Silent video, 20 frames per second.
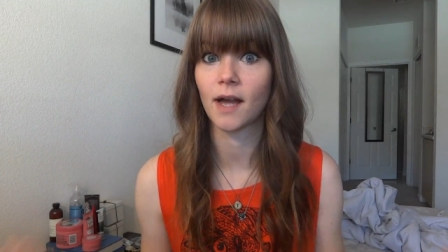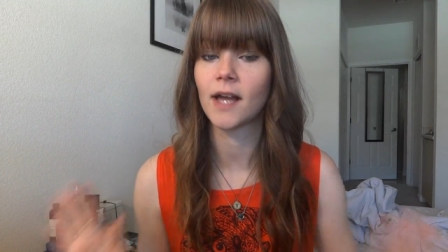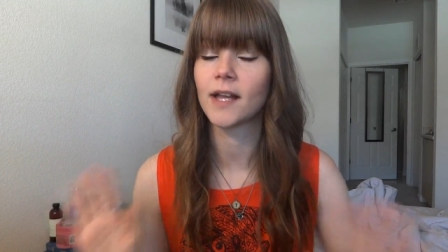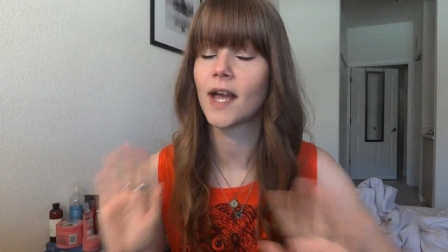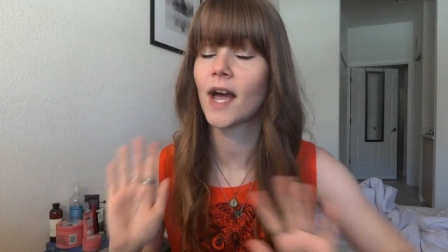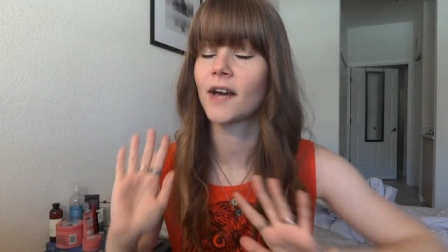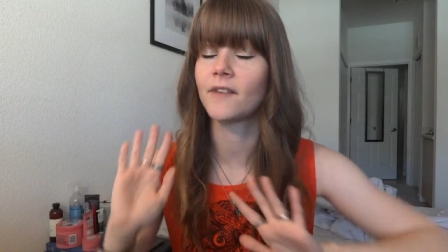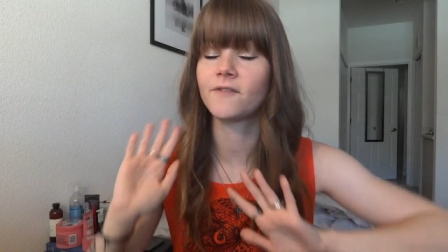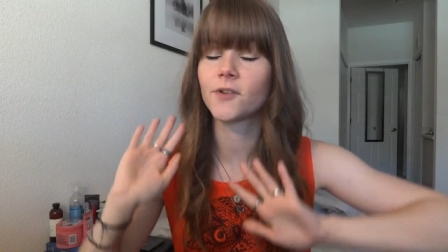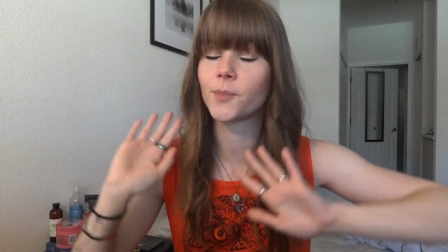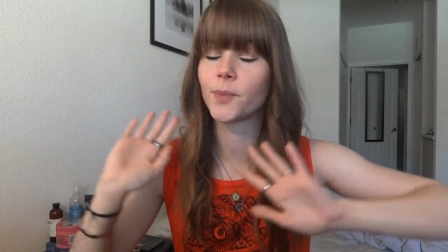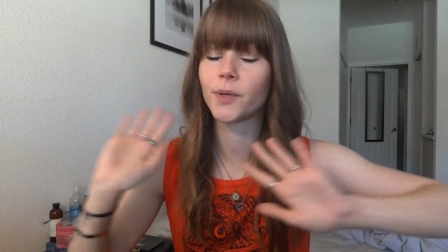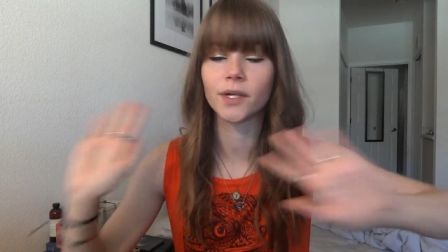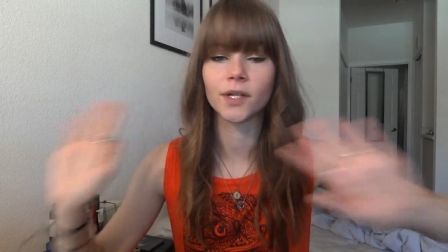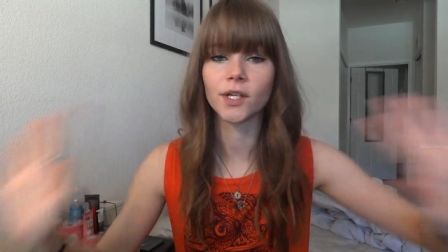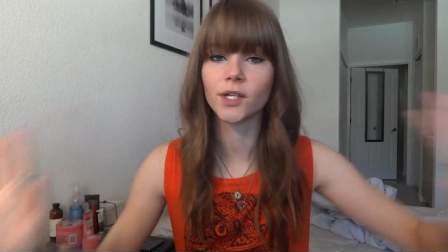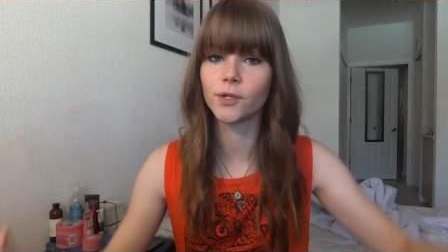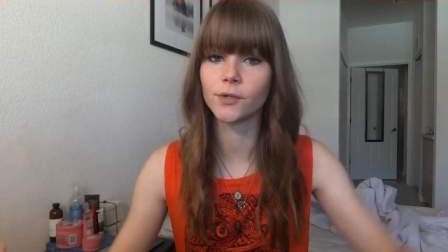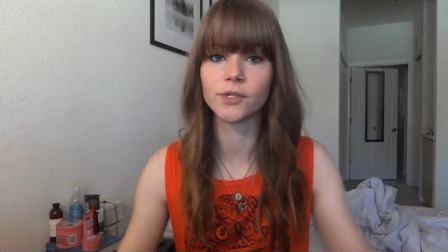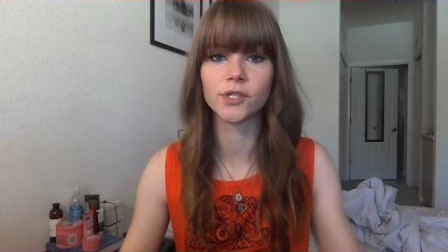I have to
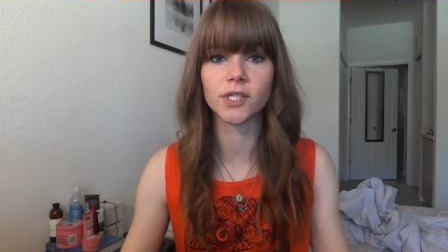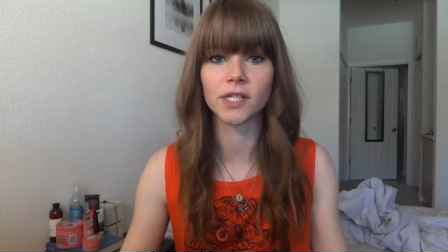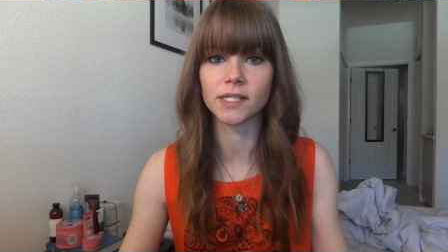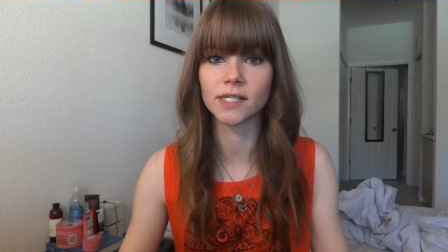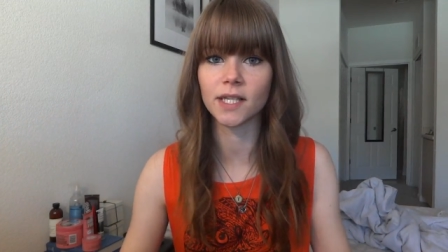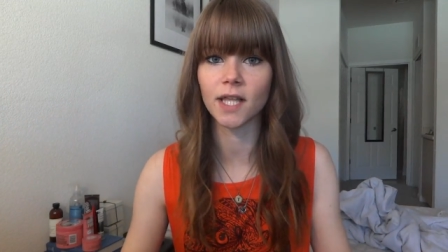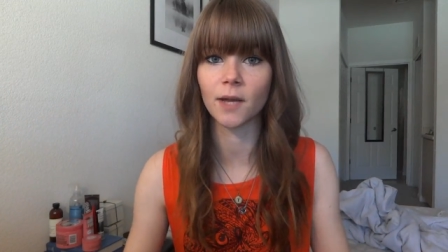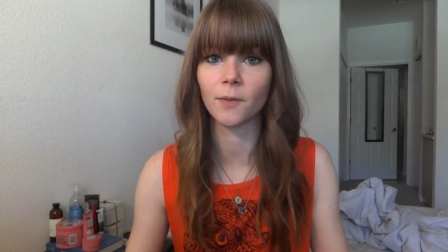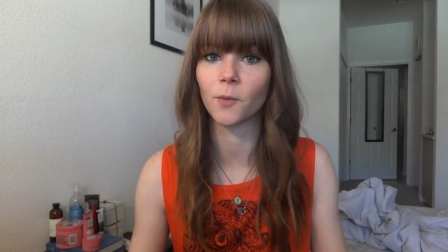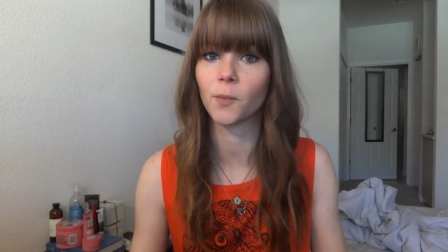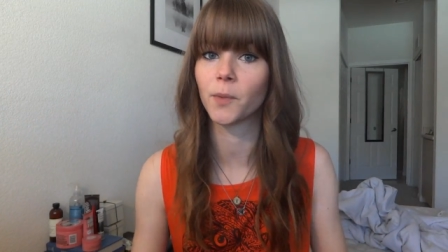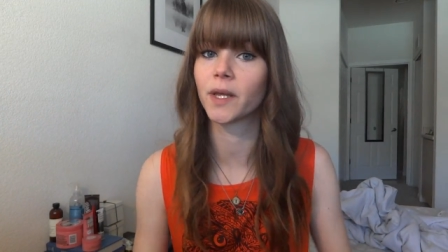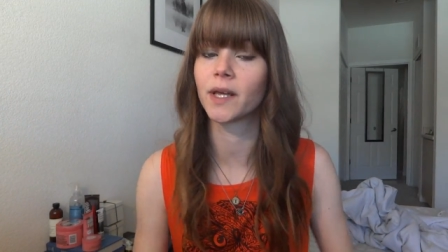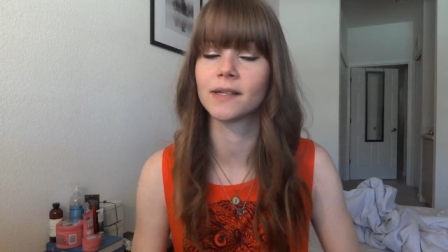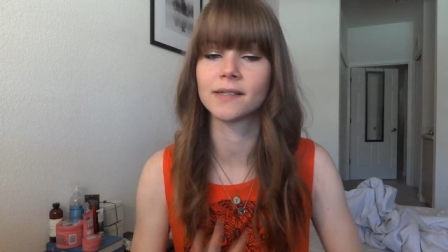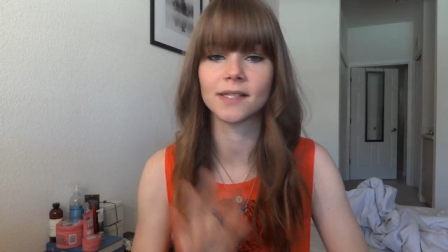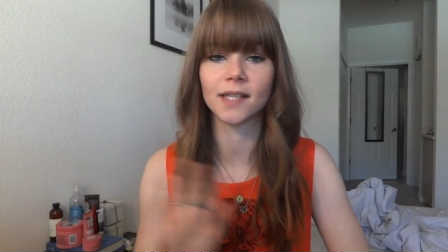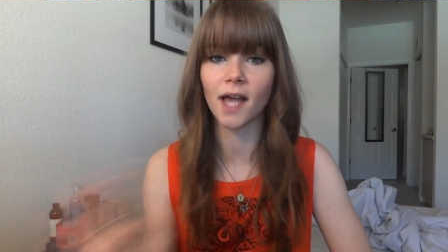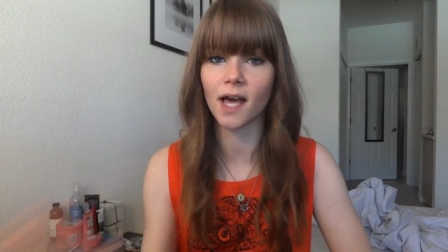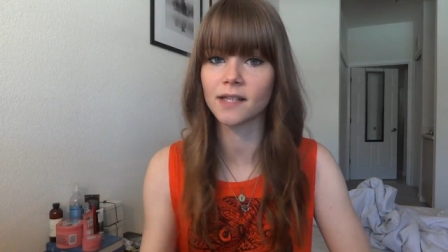put a huge disclaimer
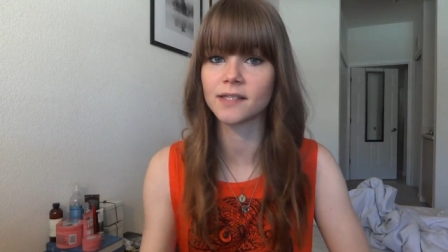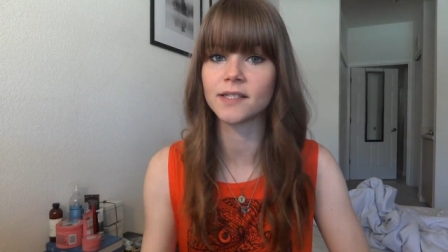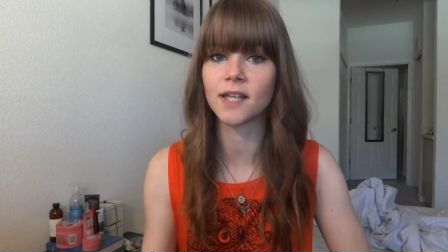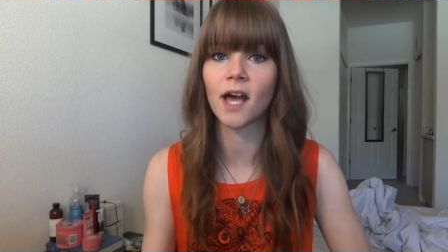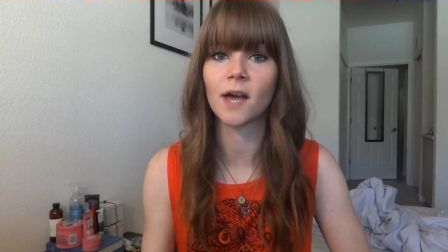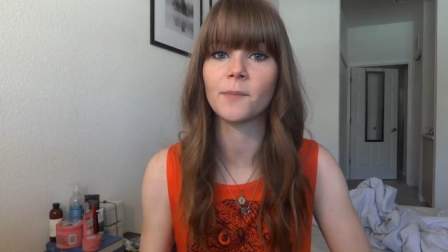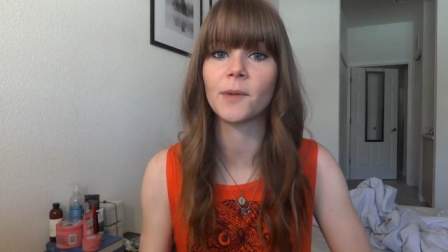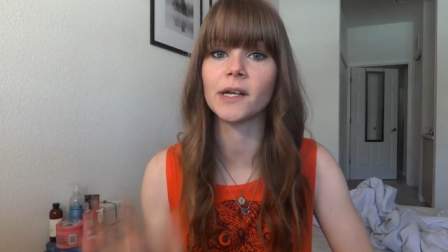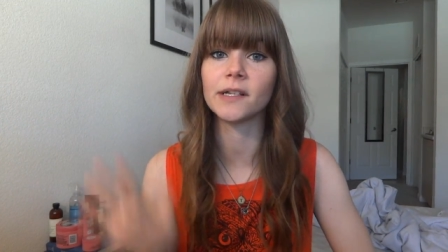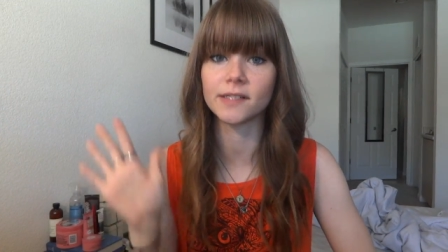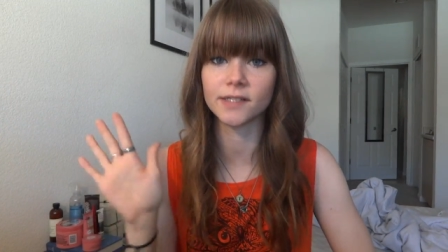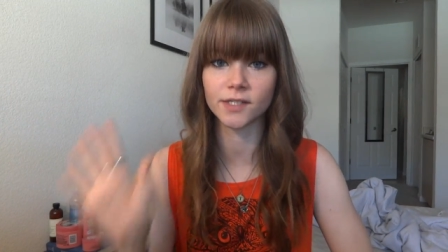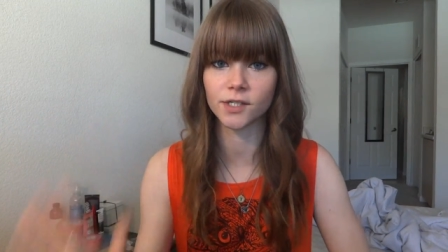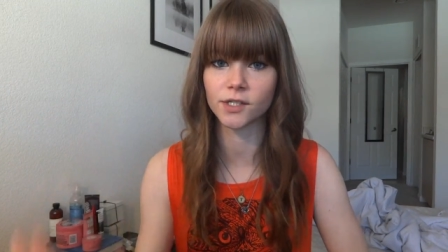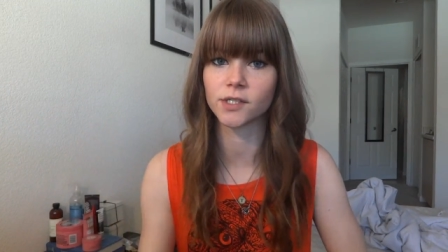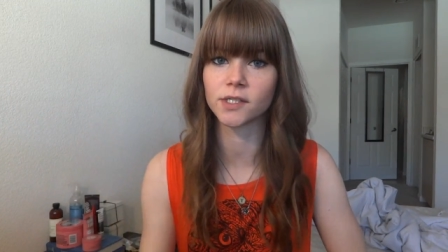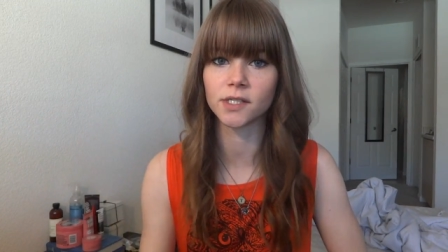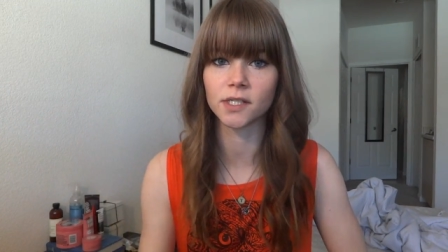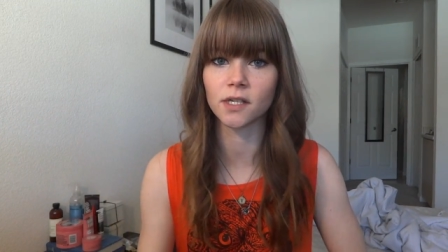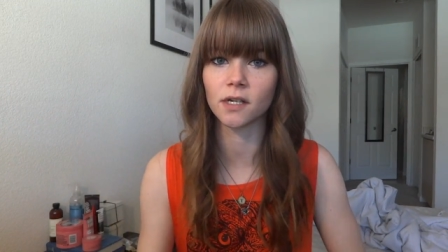because last time I
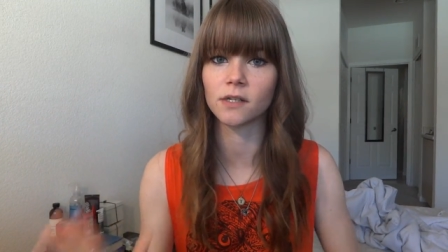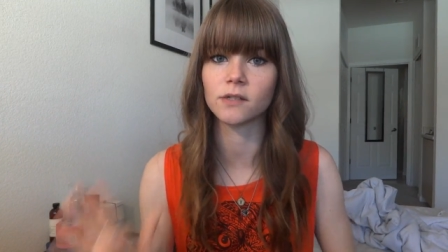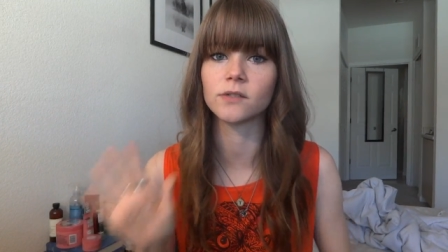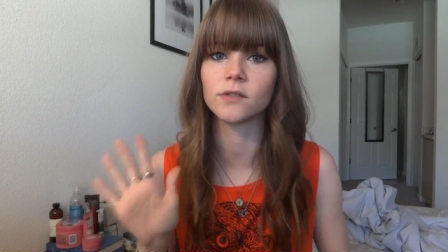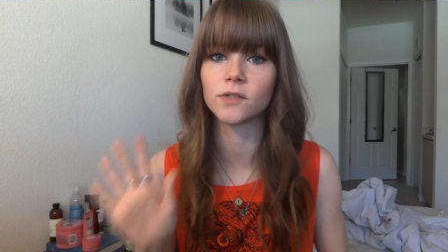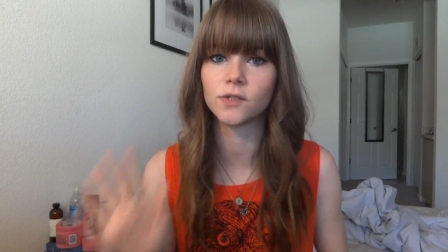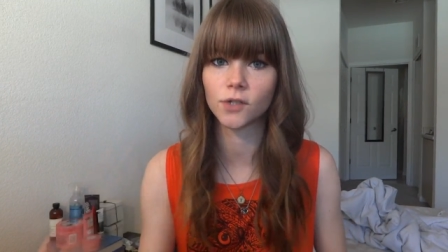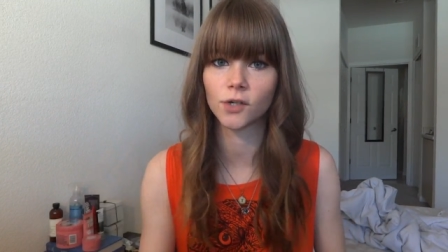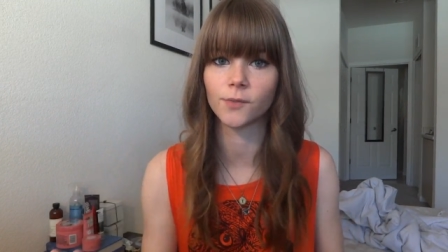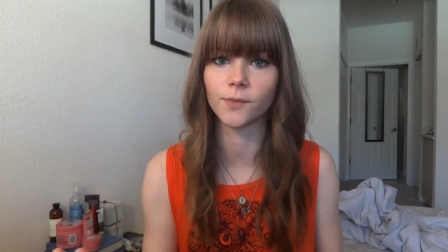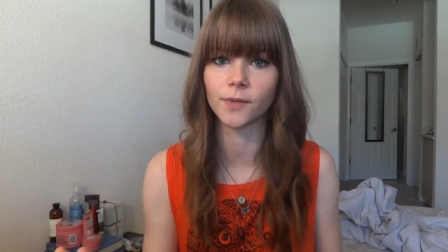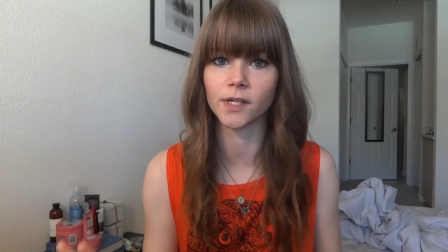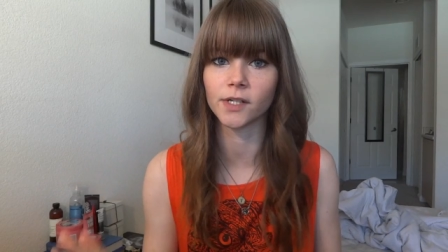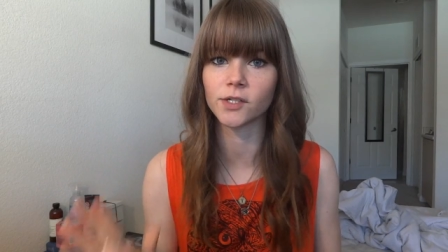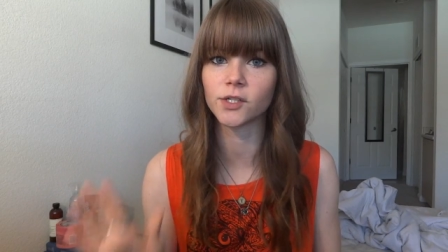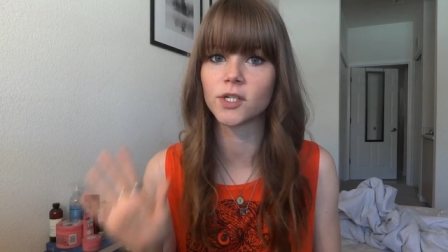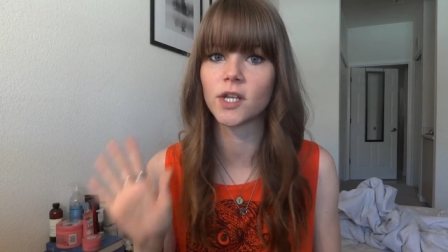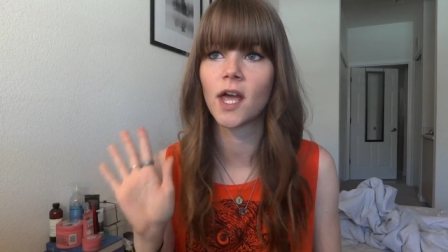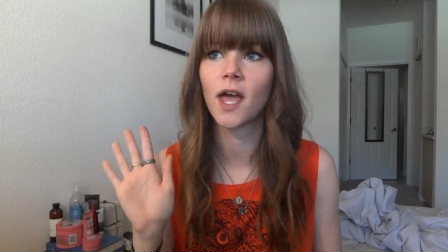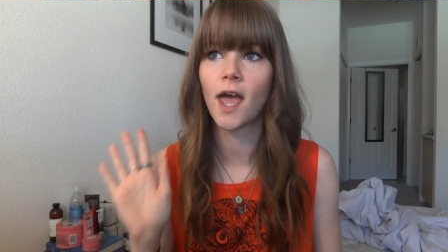seriously got so
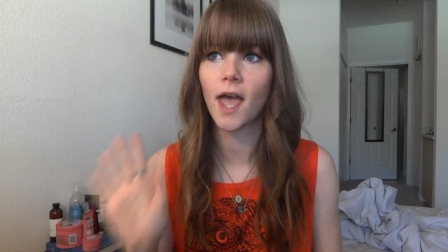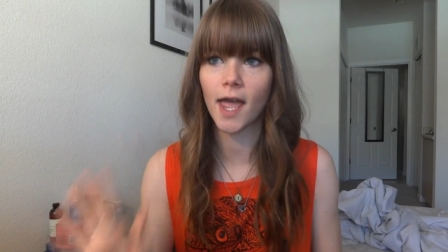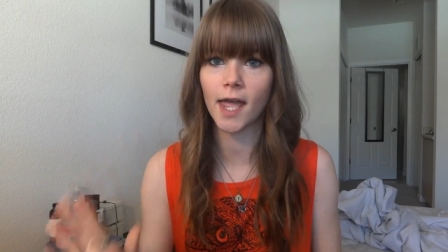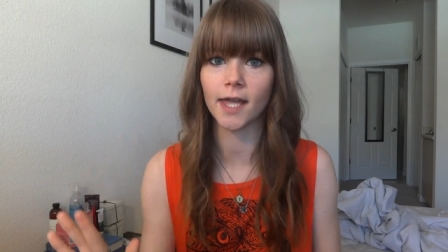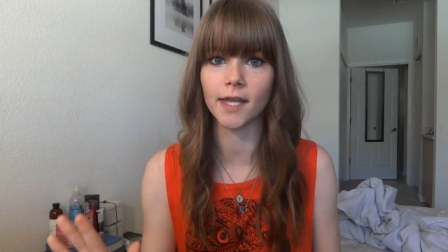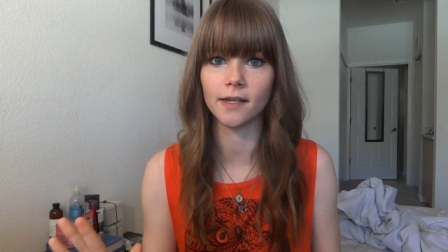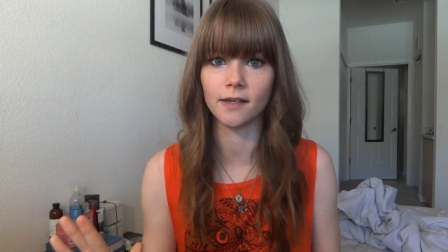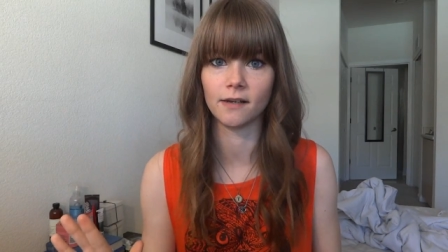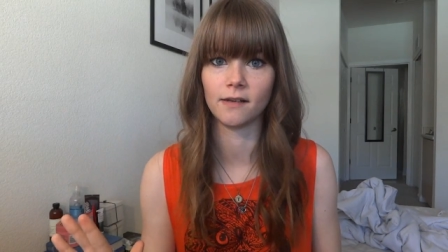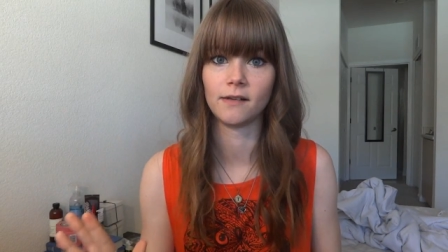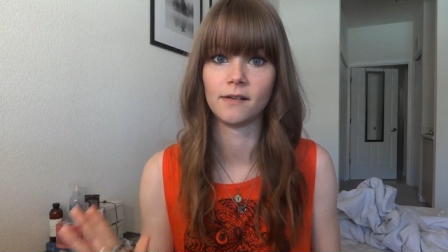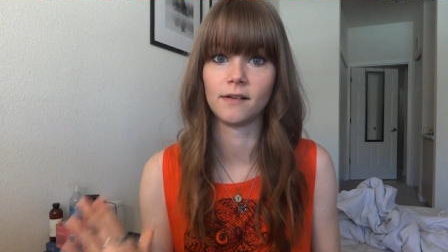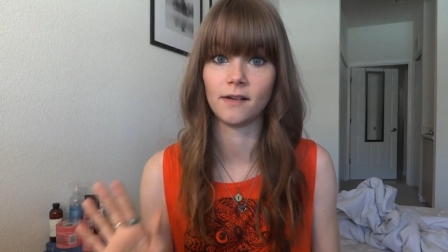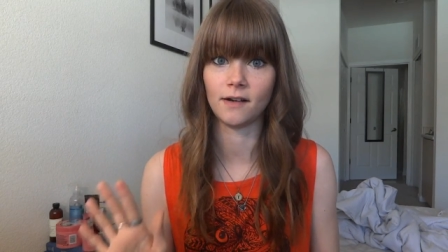much hate